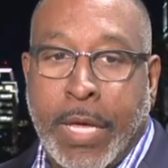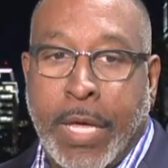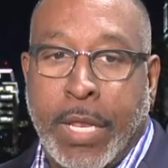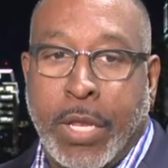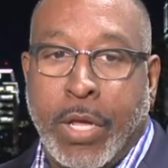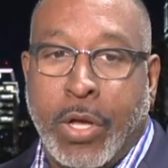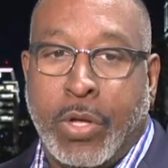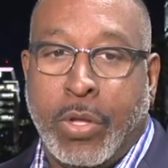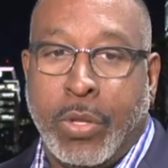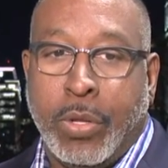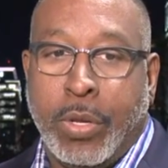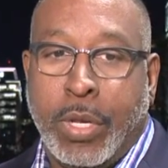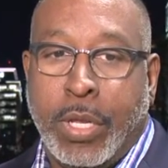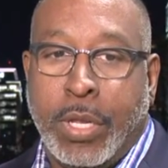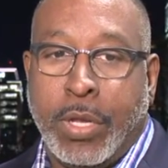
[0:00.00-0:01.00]

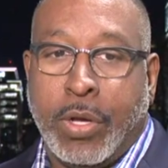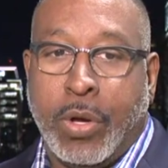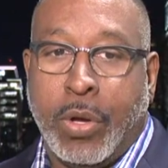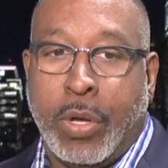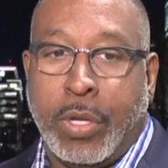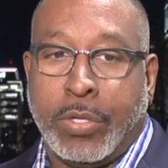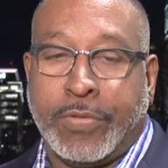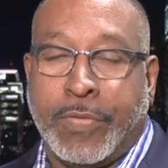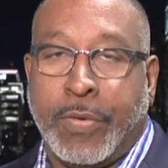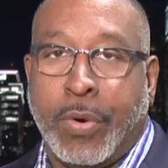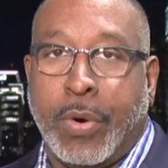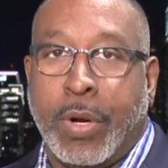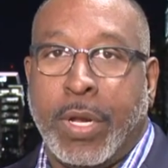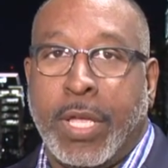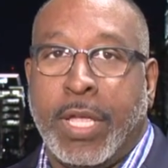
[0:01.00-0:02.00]
including the calls
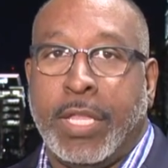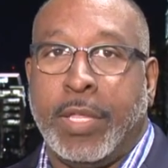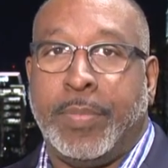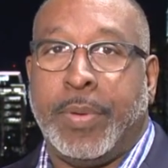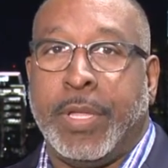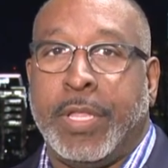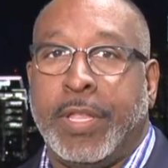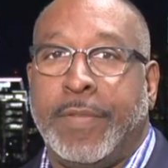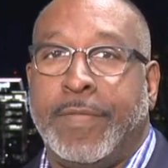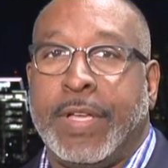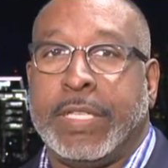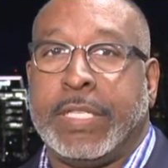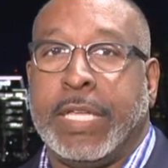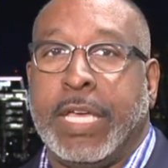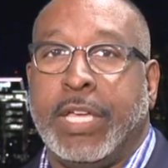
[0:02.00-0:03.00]
for an independent
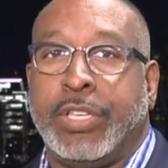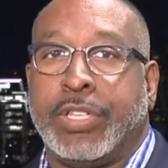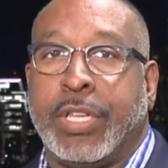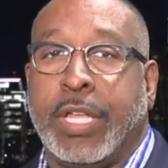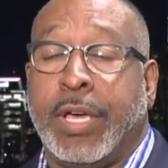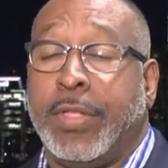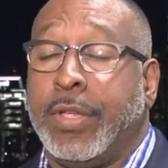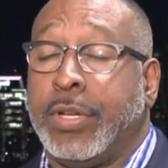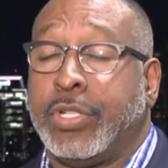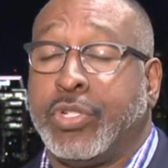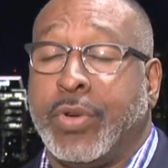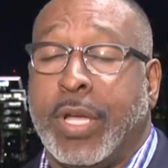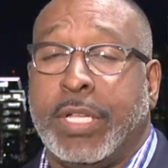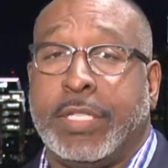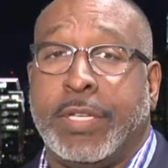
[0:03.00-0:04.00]
investigation. Now, they're
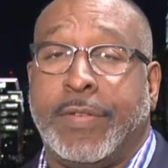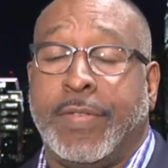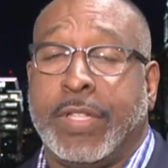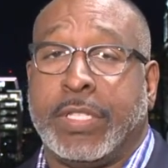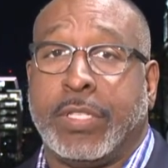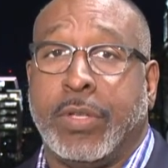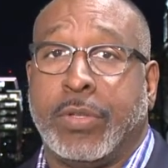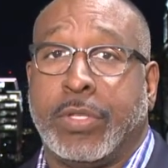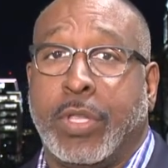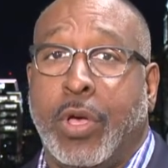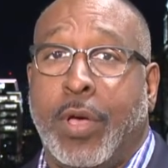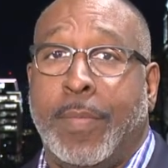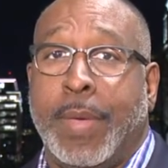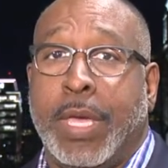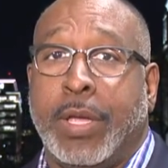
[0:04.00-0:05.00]
trying to convince those
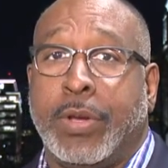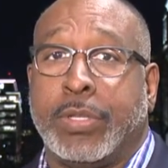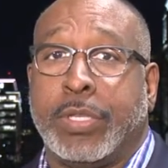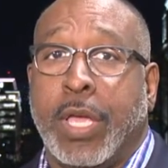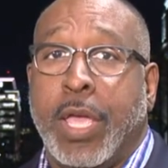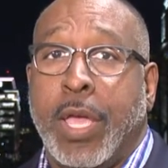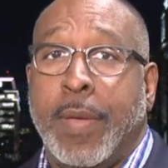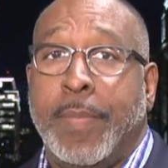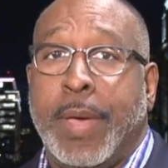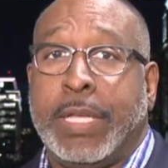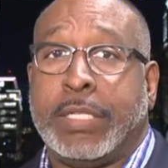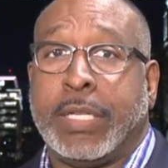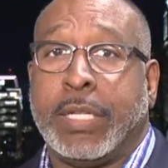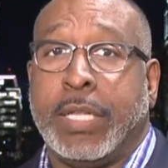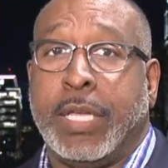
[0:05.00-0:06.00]
lawmakers,
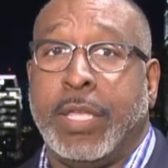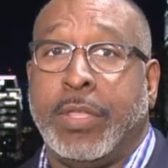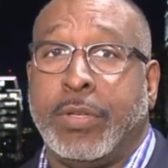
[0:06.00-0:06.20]
basically,